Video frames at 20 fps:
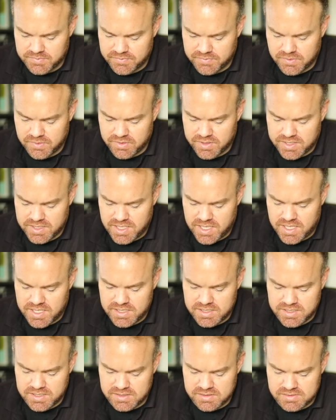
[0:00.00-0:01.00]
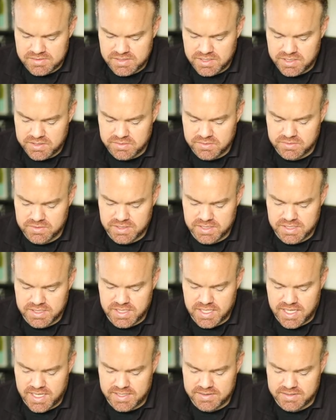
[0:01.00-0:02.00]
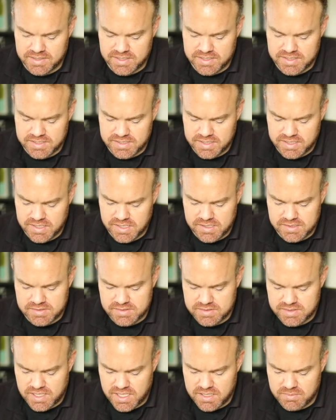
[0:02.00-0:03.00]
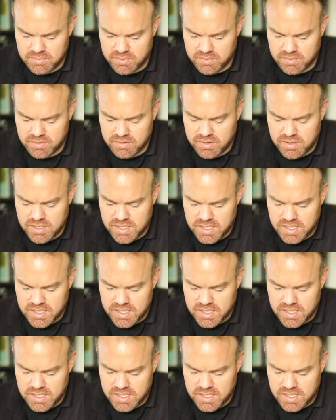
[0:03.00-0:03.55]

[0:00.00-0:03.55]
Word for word: for he ate continually at the king's table,